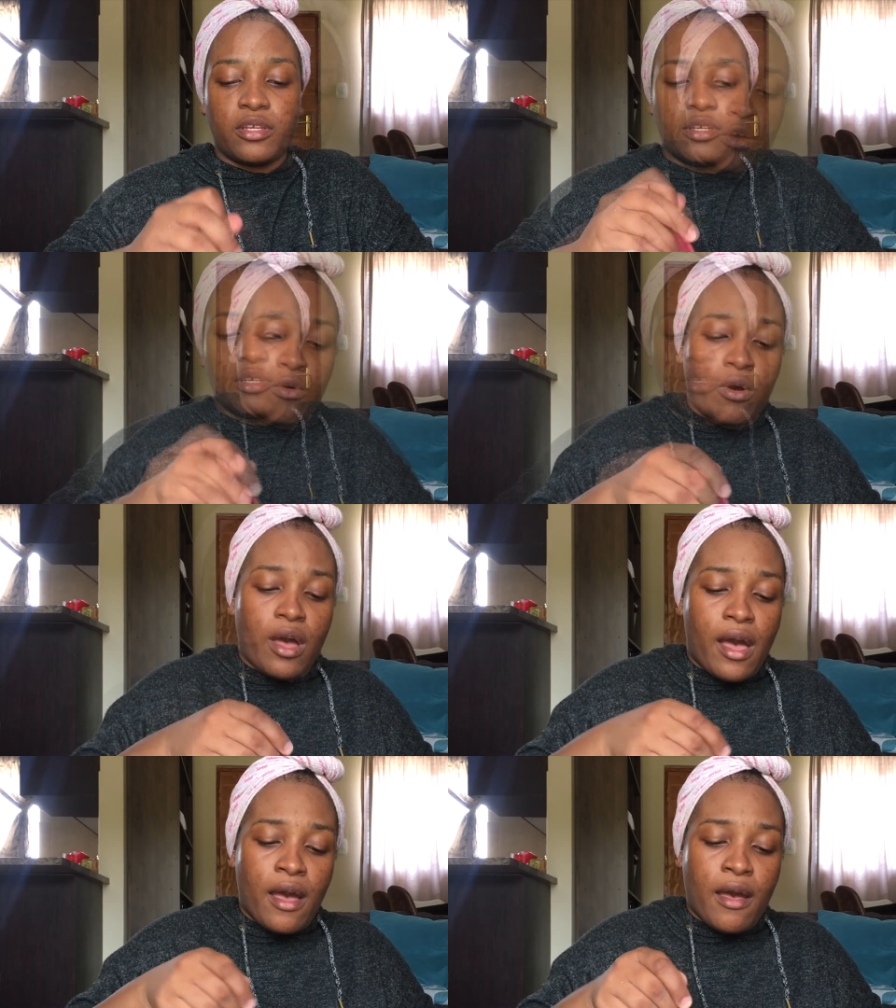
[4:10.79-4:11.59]
So,
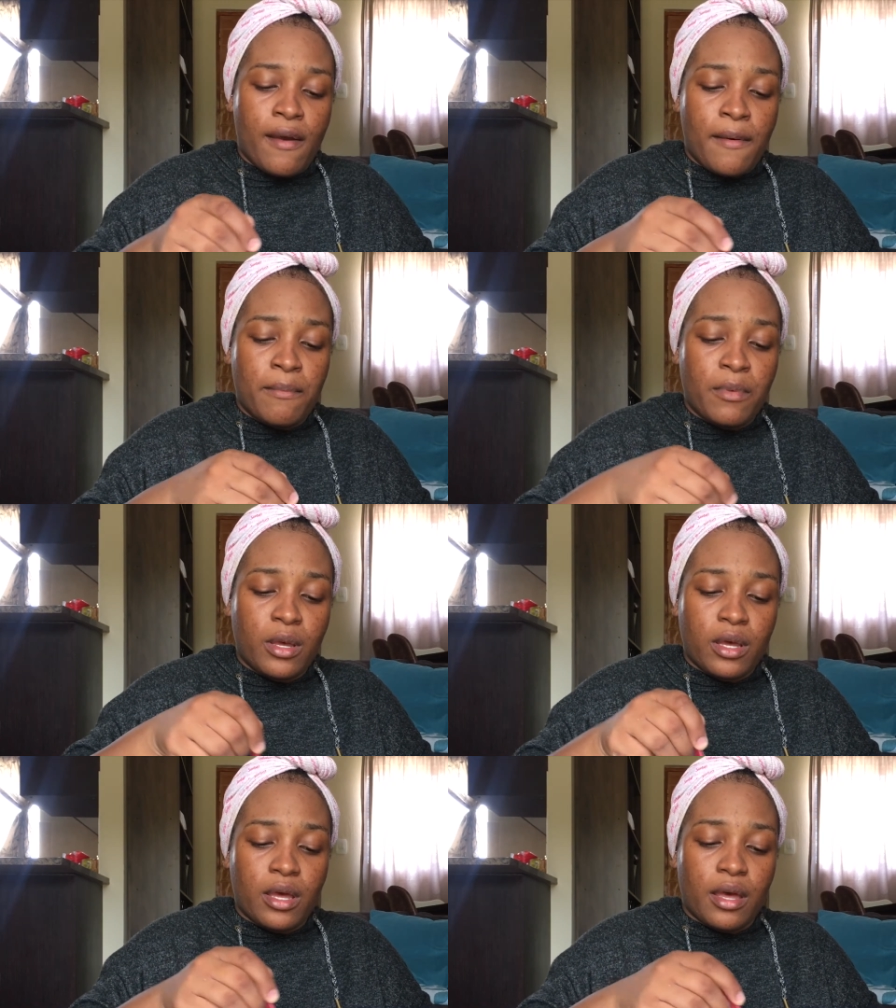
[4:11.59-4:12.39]
oh, um,
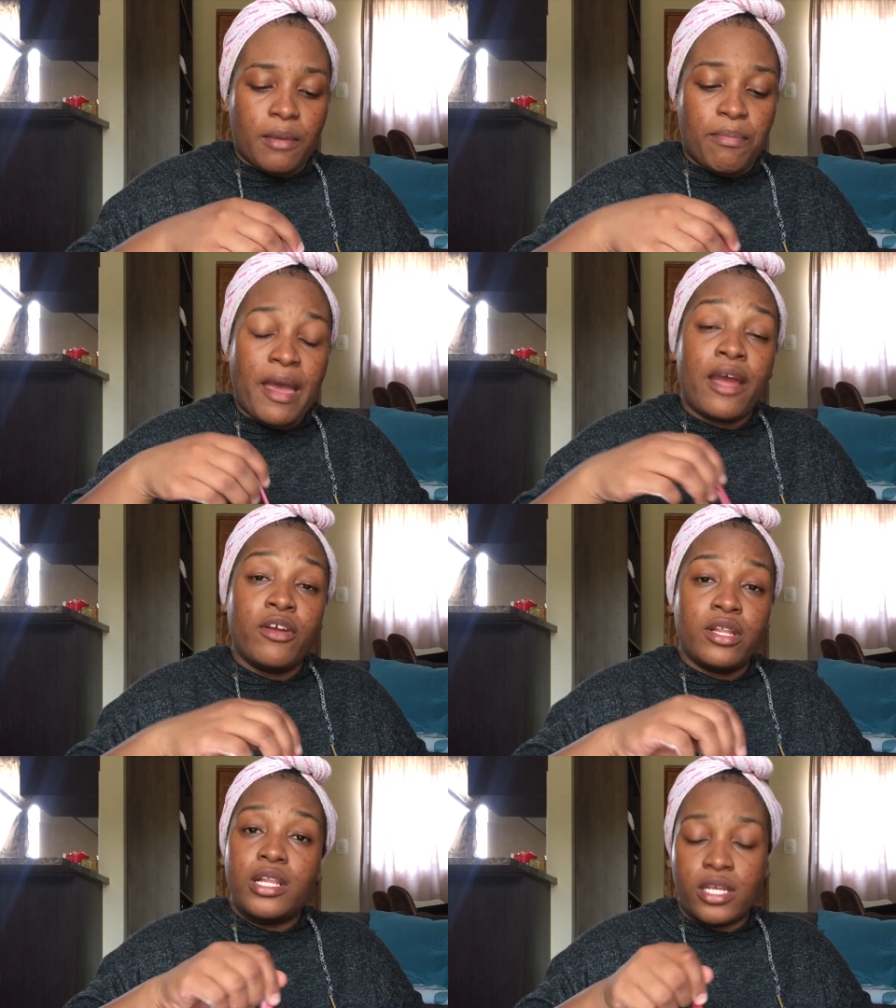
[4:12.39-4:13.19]

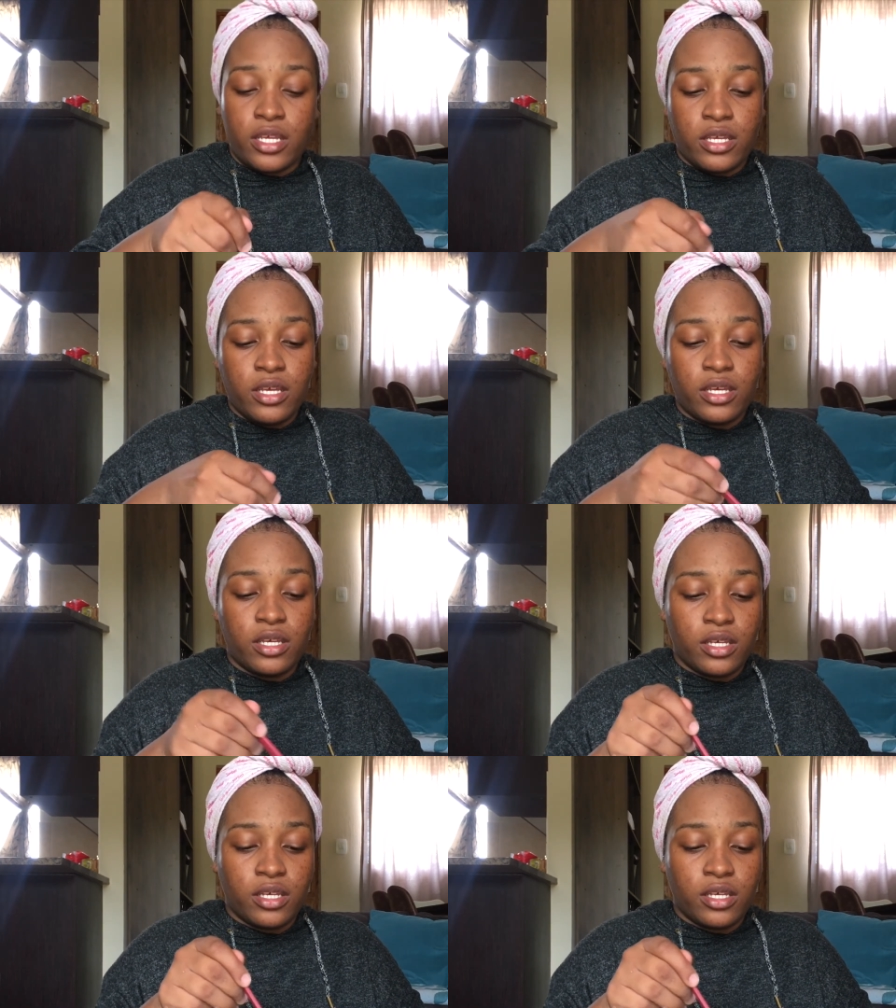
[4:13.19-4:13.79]
apparently,